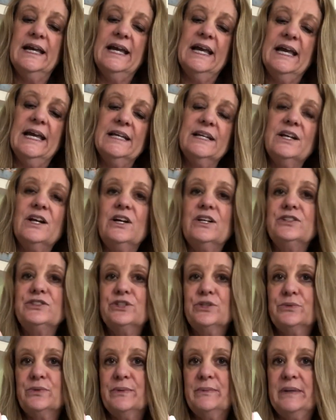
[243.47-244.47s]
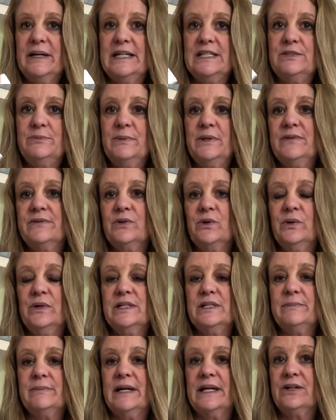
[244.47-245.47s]
And it also reminds me of going
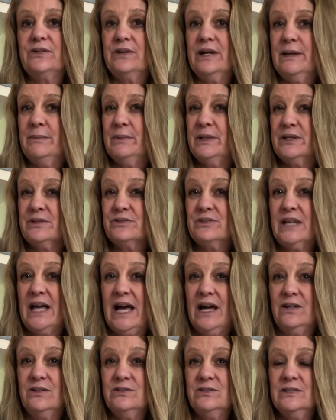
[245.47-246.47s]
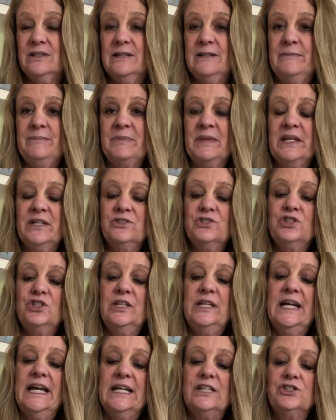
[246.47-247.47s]
to my grandmother's house.
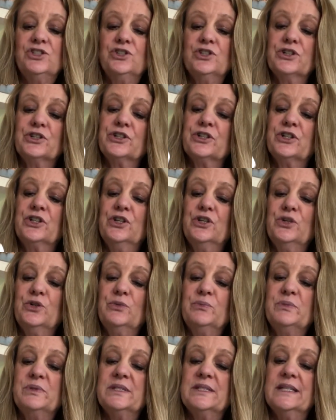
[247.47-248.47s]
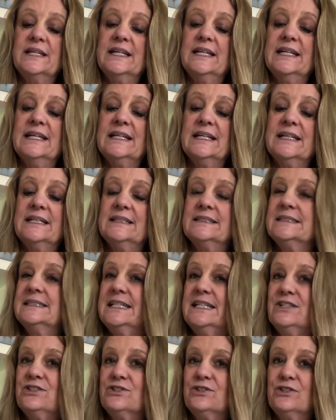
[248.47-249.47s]
She had sugar cubes in a
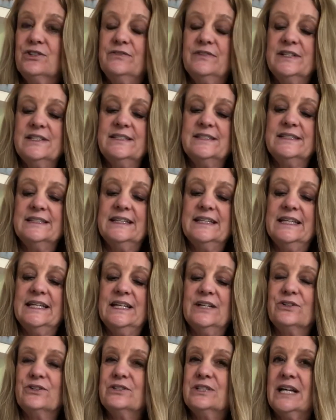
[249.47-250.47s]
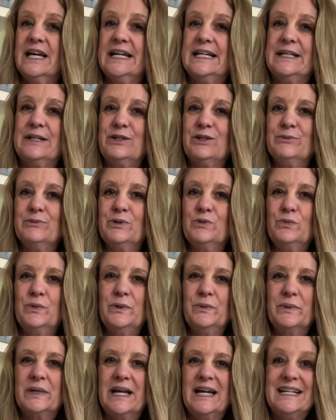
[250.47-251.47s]
tea service in her dining room, and
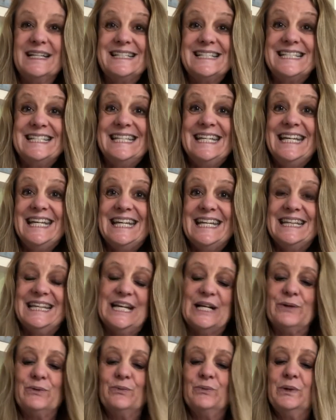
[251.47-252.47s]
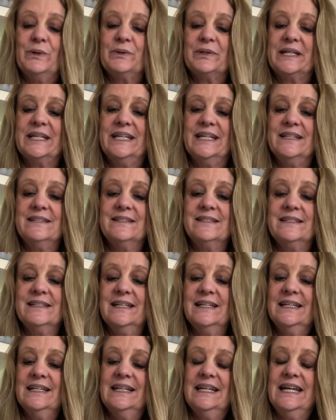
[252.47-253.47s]
we would kind of sneak in there when we were kids
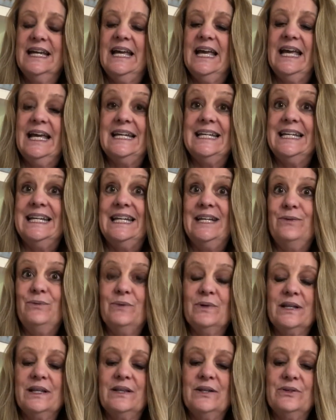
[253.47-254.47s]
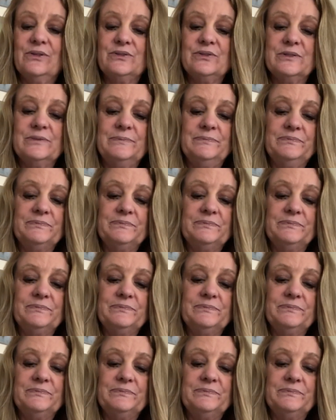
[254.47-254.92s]
and eat one of those.